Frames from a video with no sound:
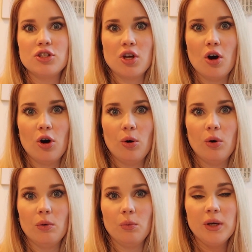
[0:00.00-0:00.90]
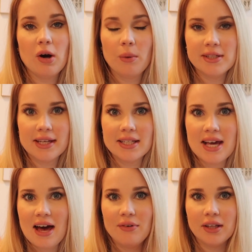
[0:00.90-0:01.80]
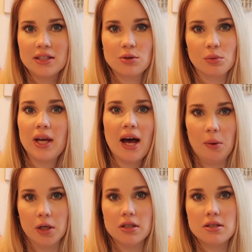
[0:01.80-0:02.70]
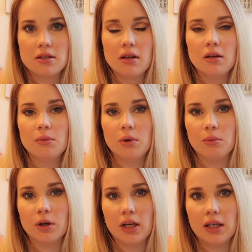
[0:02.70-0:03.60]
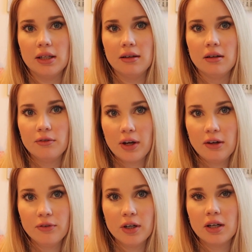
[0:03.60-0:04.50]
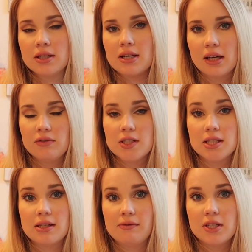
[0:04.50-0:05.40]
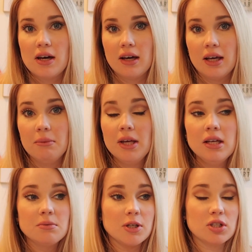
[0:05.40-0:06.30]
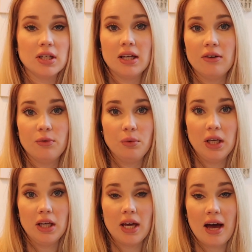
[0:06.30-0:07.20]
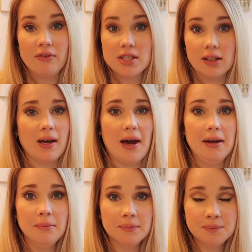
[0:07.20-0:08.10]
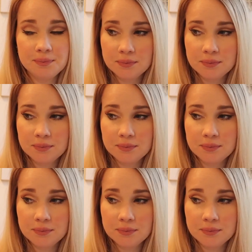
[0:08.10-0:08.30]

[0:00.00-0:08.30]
So we always like to have at least 3 hours when we're in Frankfurt, because that gives us enough time, especially if we have a delay,